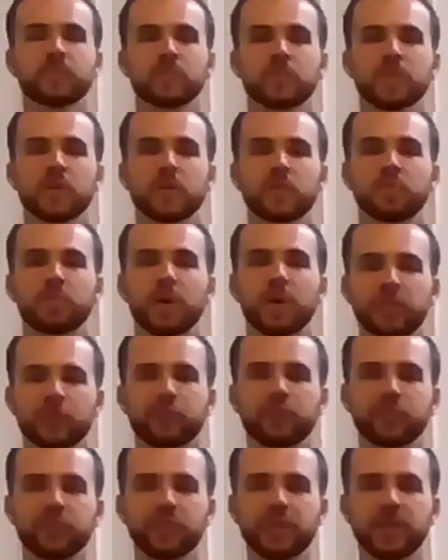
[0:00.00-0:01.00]

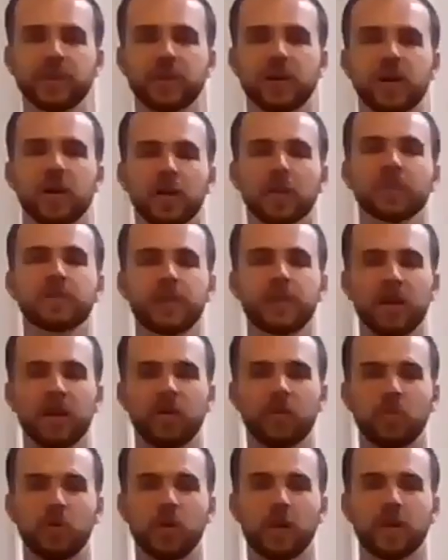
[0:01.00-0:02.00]
Especially on
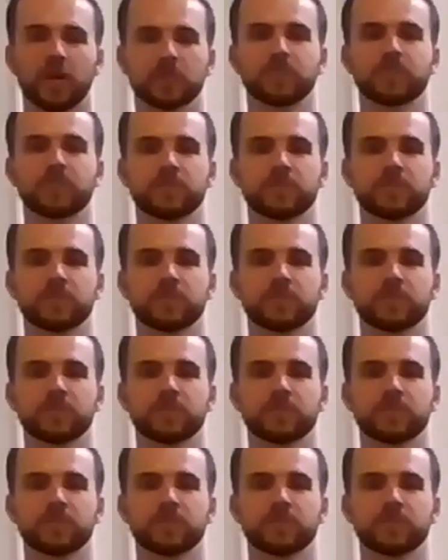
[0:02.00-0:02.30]
count 1.